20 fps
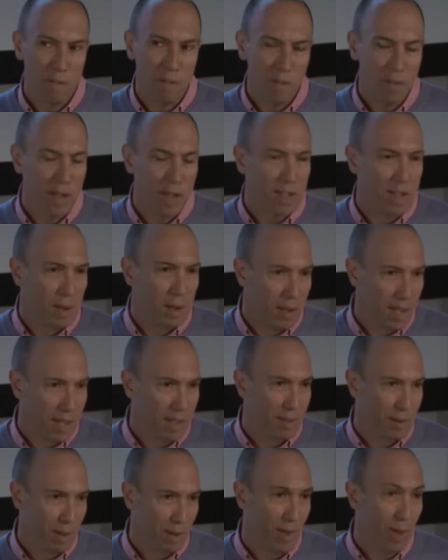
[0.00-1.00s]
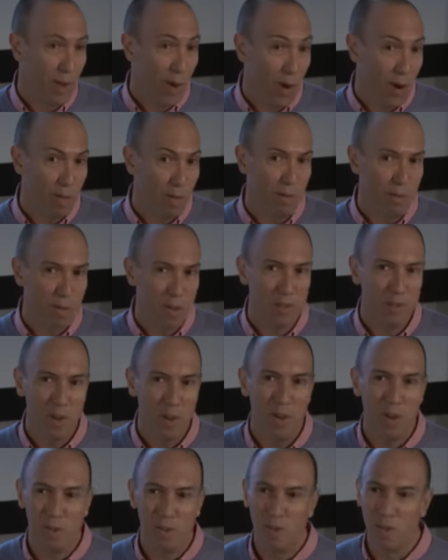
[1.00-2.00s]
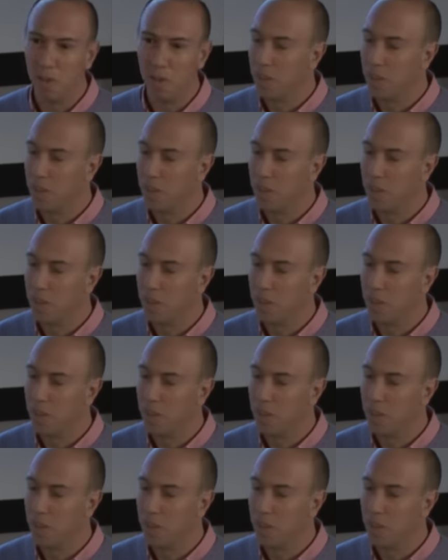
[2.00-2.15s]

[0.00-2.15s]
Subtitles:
there's a lot of research on